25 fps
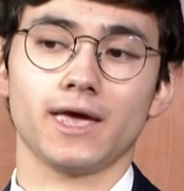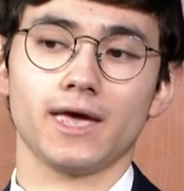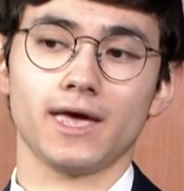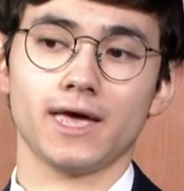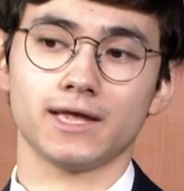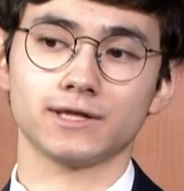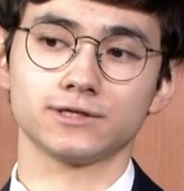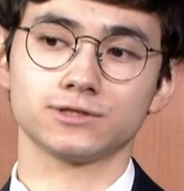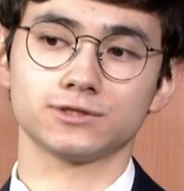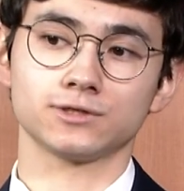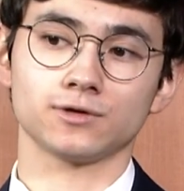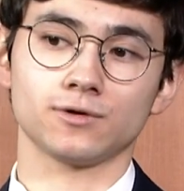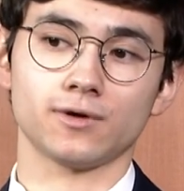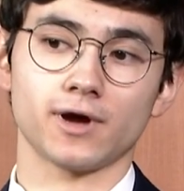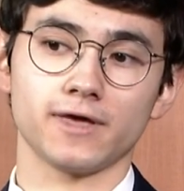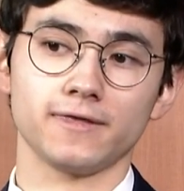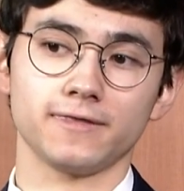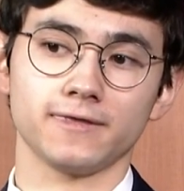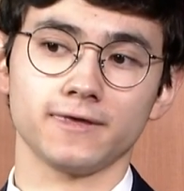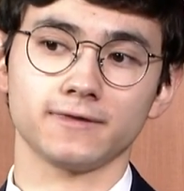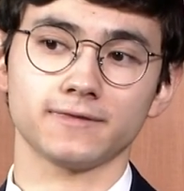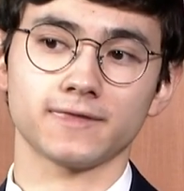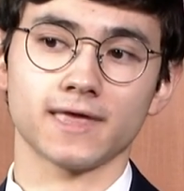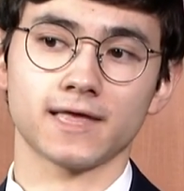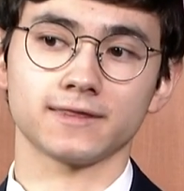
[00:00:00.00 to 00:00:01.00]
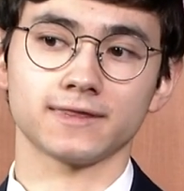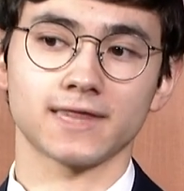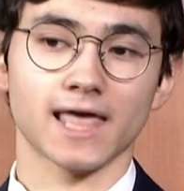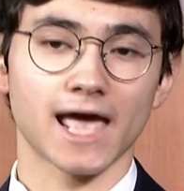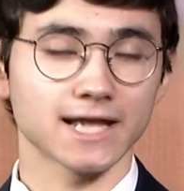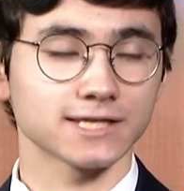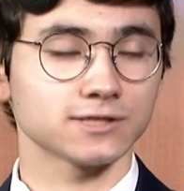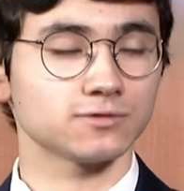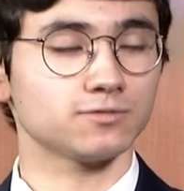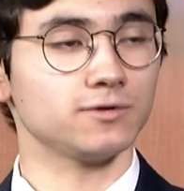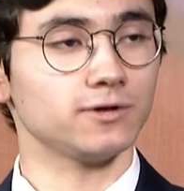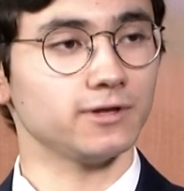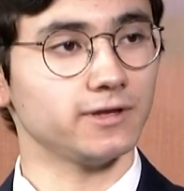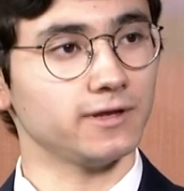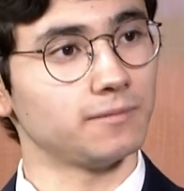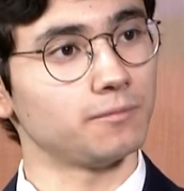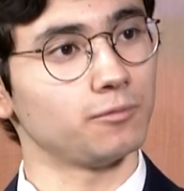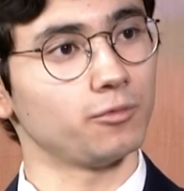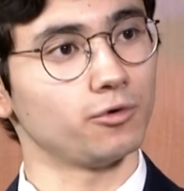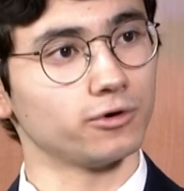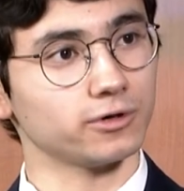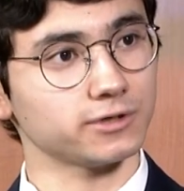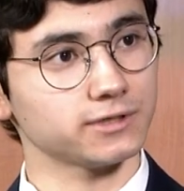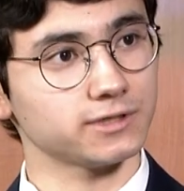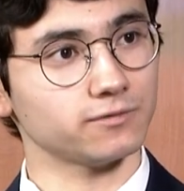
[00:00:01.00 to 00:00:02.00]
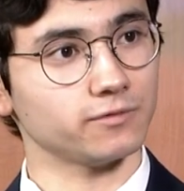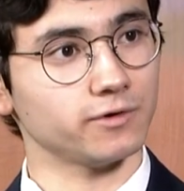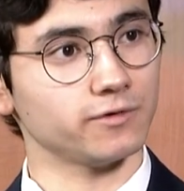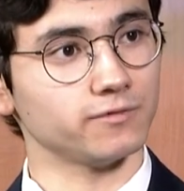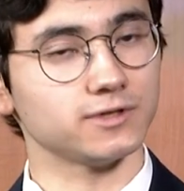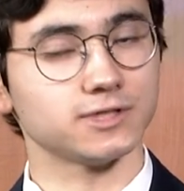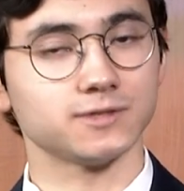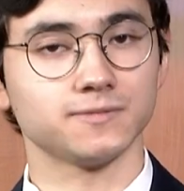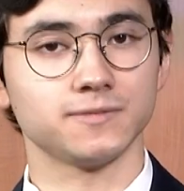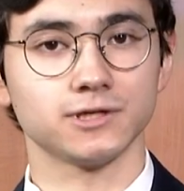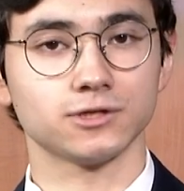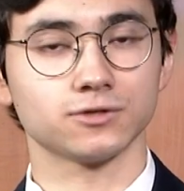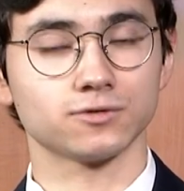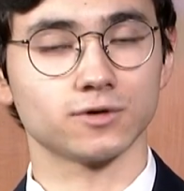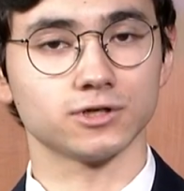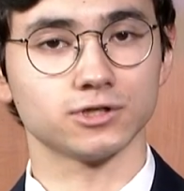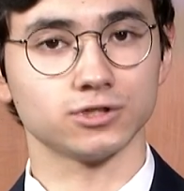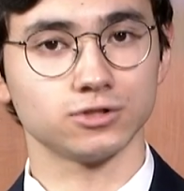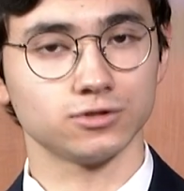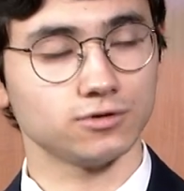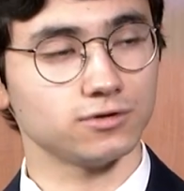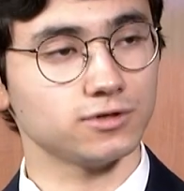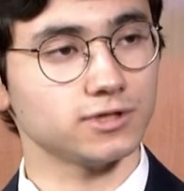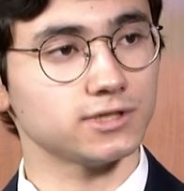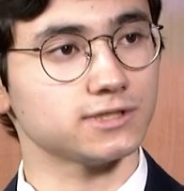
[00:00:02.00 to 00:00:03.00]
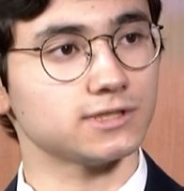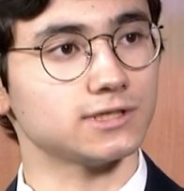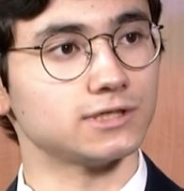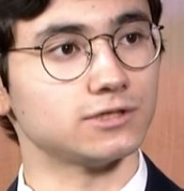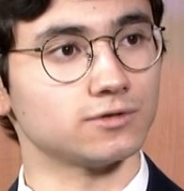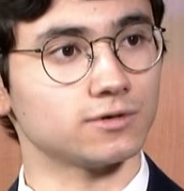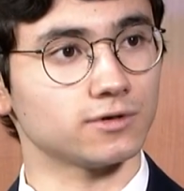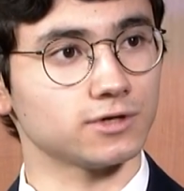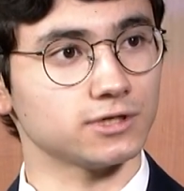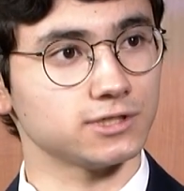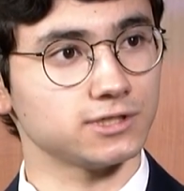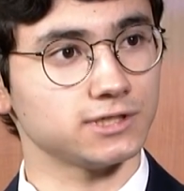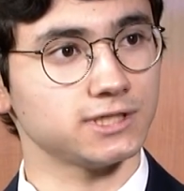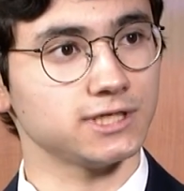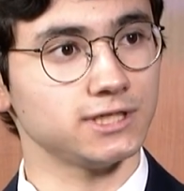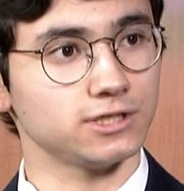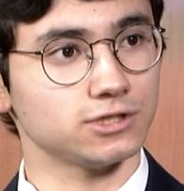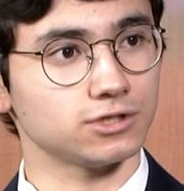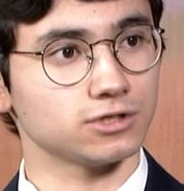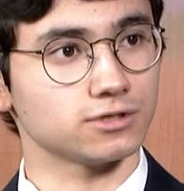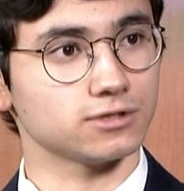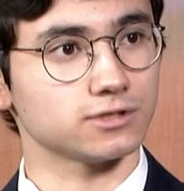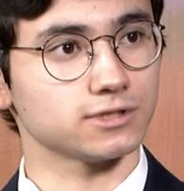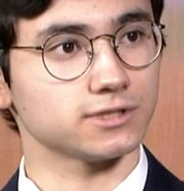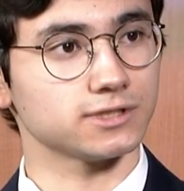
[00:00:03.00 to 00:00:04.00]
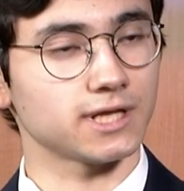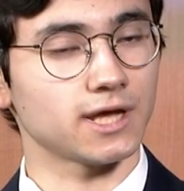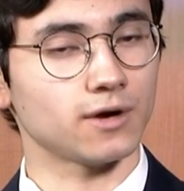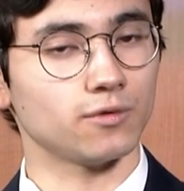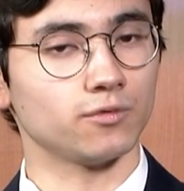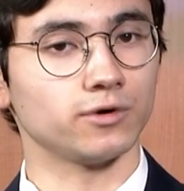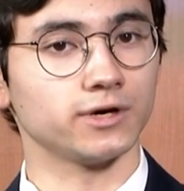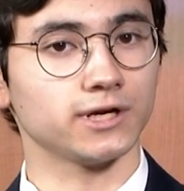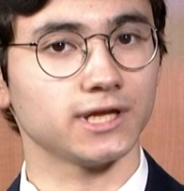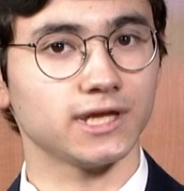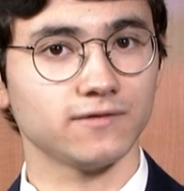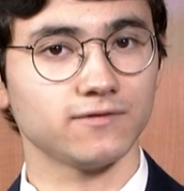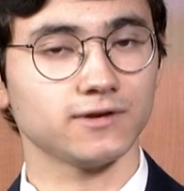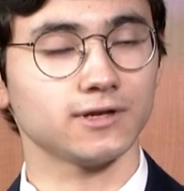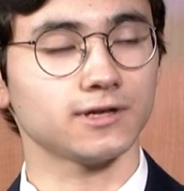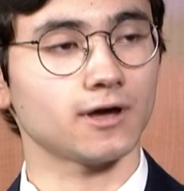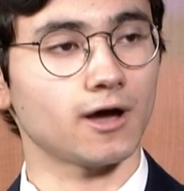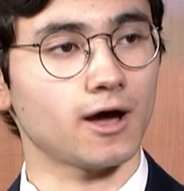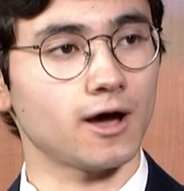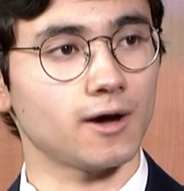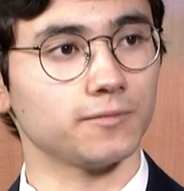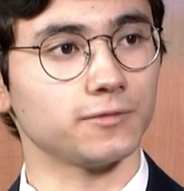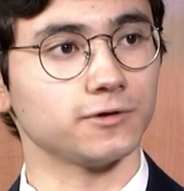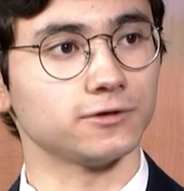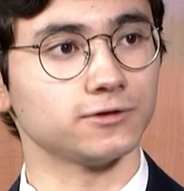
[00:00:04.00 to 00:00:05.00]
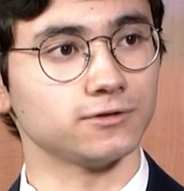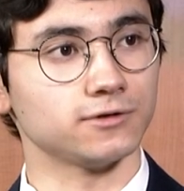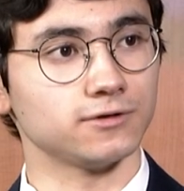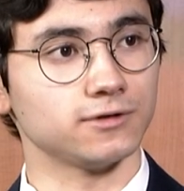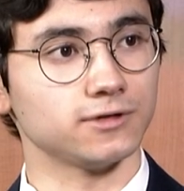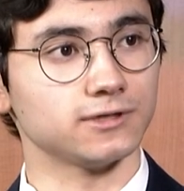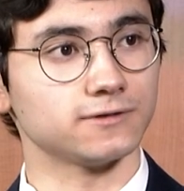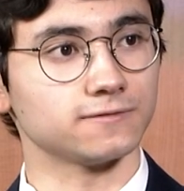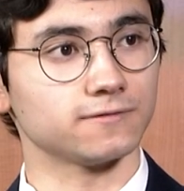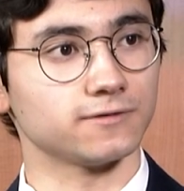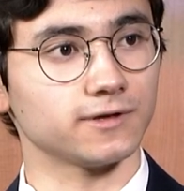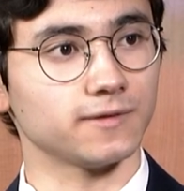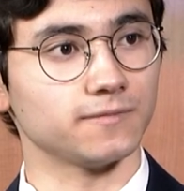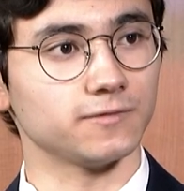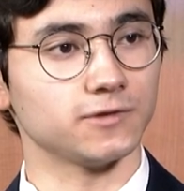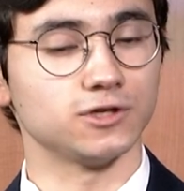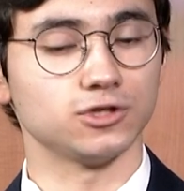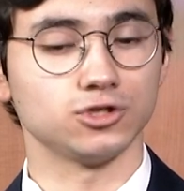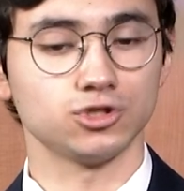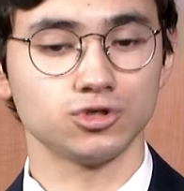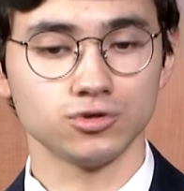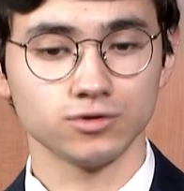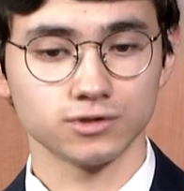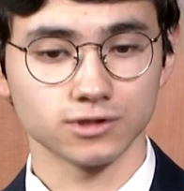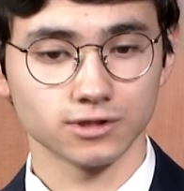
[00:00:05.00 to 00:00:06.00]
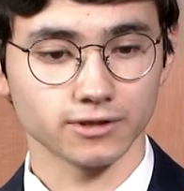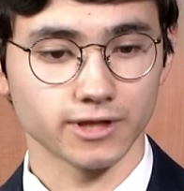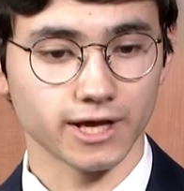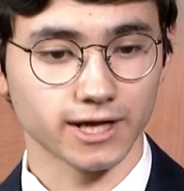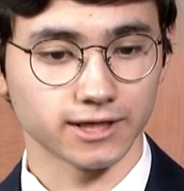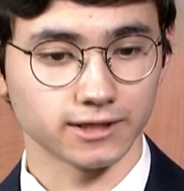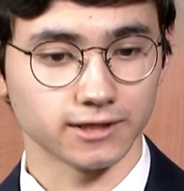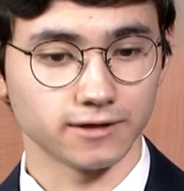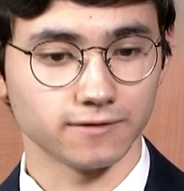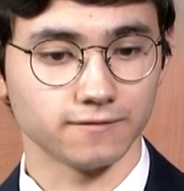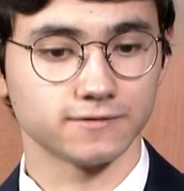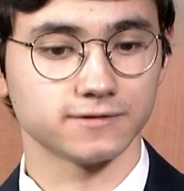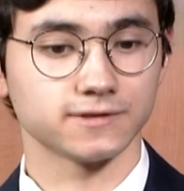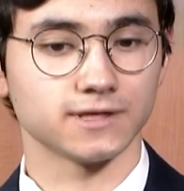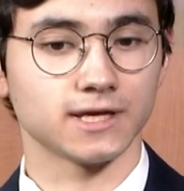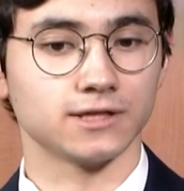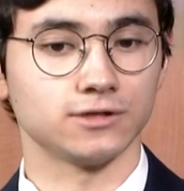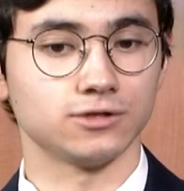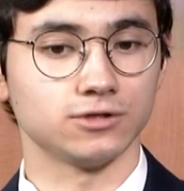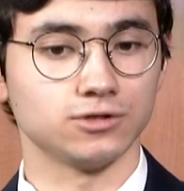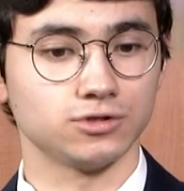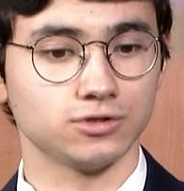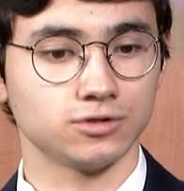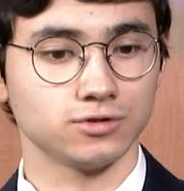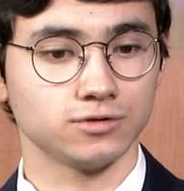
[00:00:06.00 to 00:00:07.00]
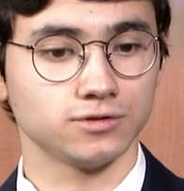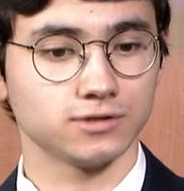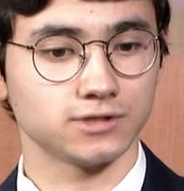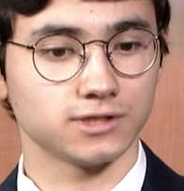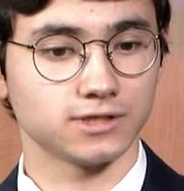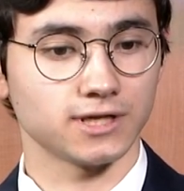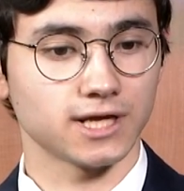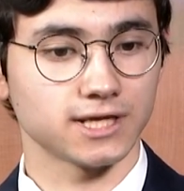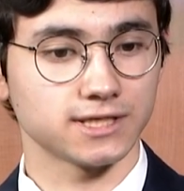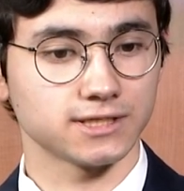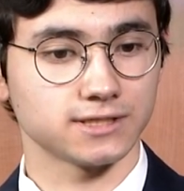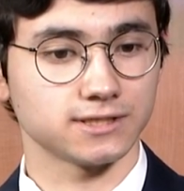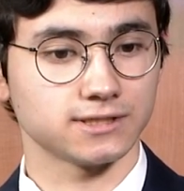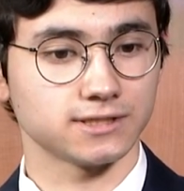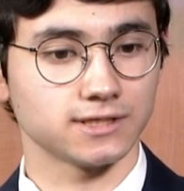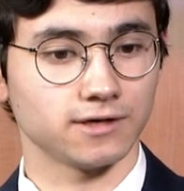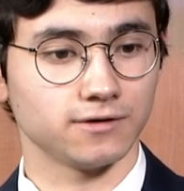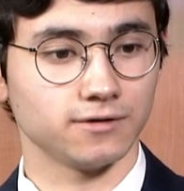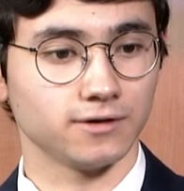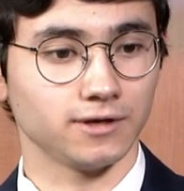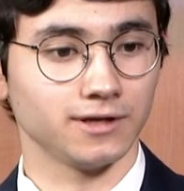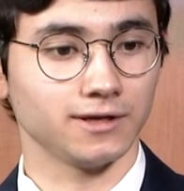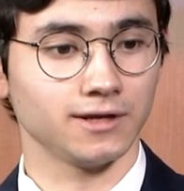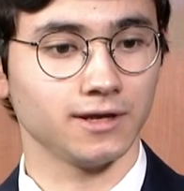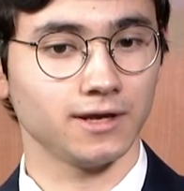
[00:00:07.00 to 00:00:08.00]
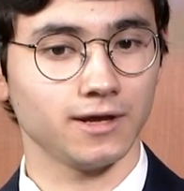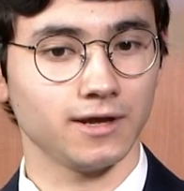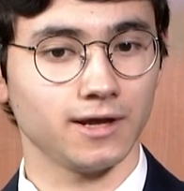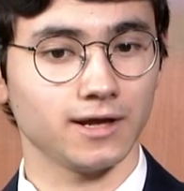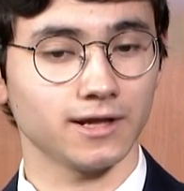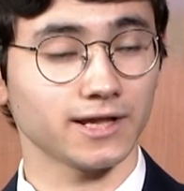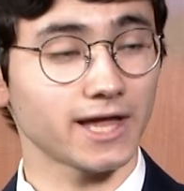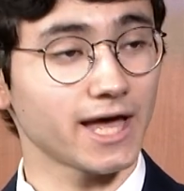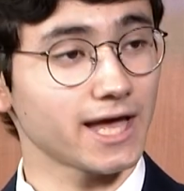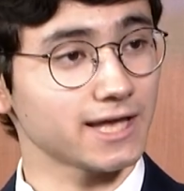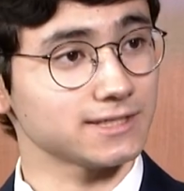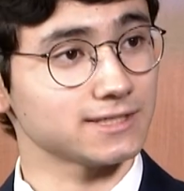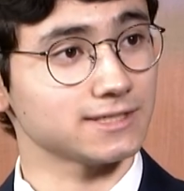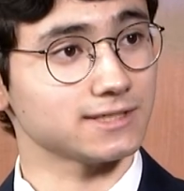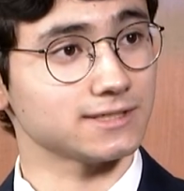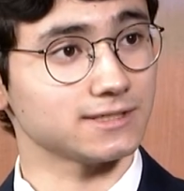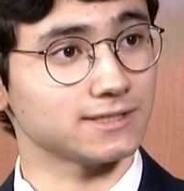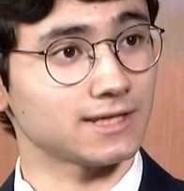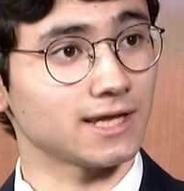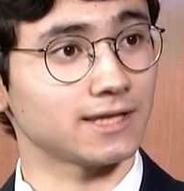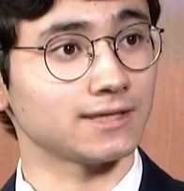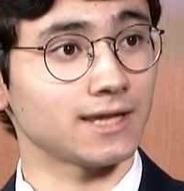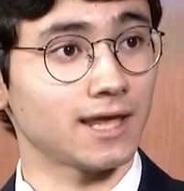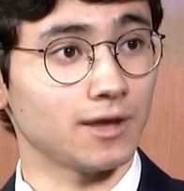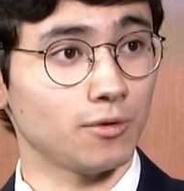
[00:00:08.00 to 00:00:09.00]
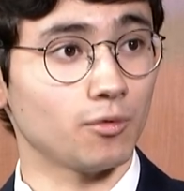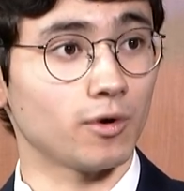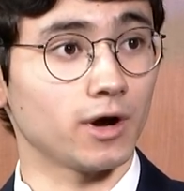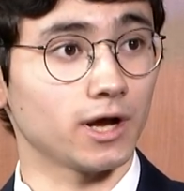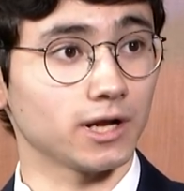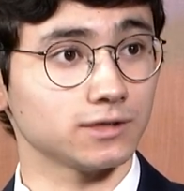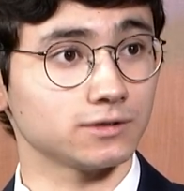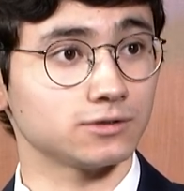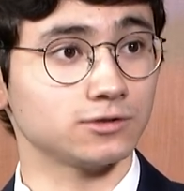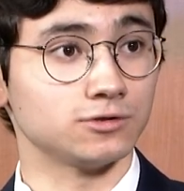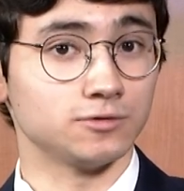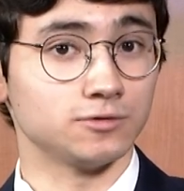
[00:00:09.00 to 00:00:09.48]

And so I think that that's really important when we speak to our students and to our teachers, that we're giving the opportunities for them to choose electives and to choose the necessary classes that they want to